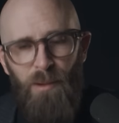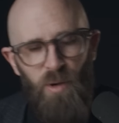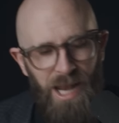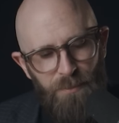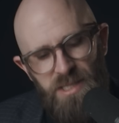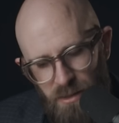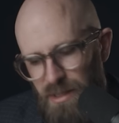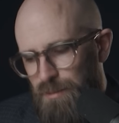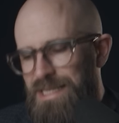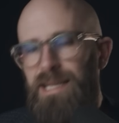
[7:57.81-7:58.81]
and we'll
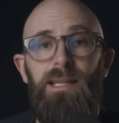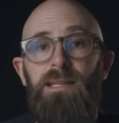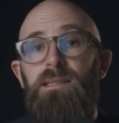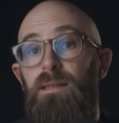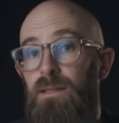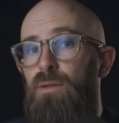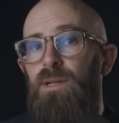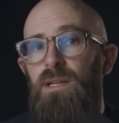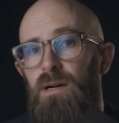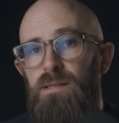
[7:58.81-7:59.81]
absolutely be digging into the
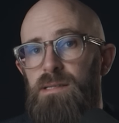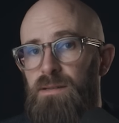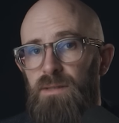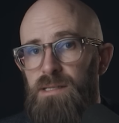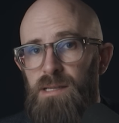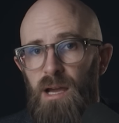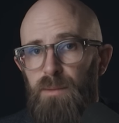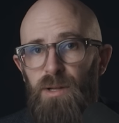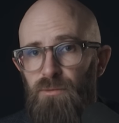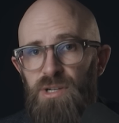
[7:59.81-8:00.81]
human cost of the
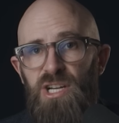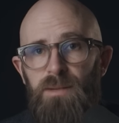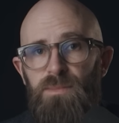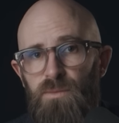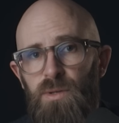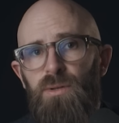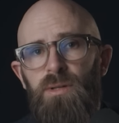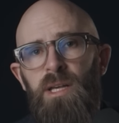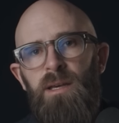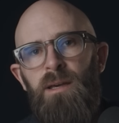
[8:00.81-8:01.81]
Turkmen regime's rule.